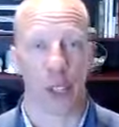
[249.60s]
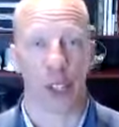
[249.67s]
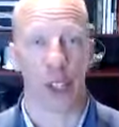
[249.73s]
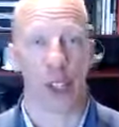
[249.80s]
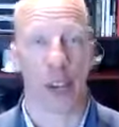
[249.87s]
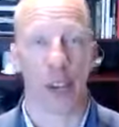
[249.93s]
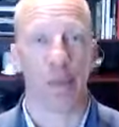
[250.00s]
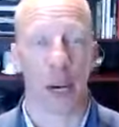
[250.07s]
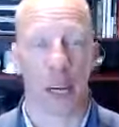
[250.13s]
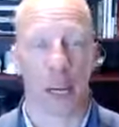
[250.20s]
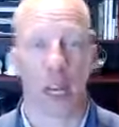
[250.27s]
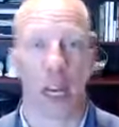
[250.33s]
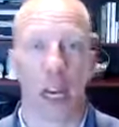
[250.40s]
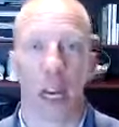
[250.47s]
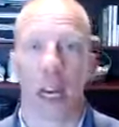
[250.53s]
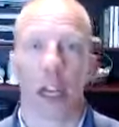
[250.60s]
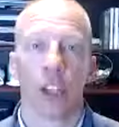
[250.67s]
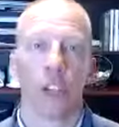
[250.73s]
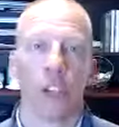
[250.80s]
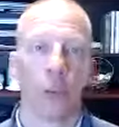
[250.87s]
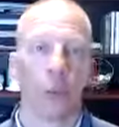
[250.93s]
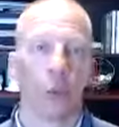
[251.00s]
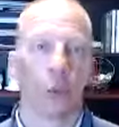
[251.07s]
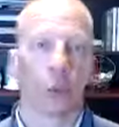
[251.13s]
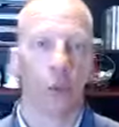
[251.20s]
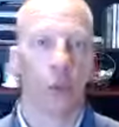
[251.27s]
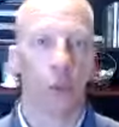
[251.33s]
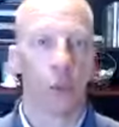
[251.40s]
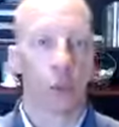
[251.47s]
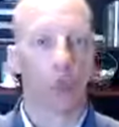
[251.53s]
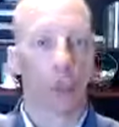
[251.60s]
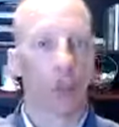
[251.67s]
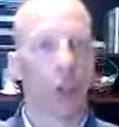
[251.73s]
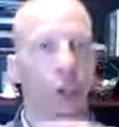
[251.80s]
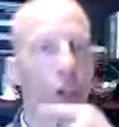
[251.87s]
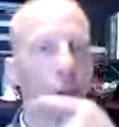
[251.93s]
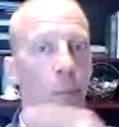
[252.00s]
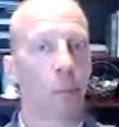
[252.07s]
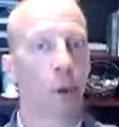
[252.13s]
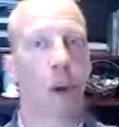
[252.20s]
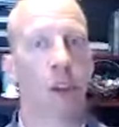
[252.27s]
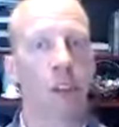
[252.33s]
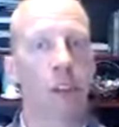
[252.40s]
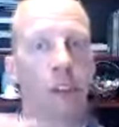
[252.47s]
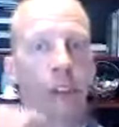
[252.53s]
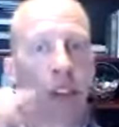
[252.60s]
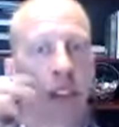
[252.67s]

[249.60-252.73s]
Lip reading: self-monologue, to continue to processing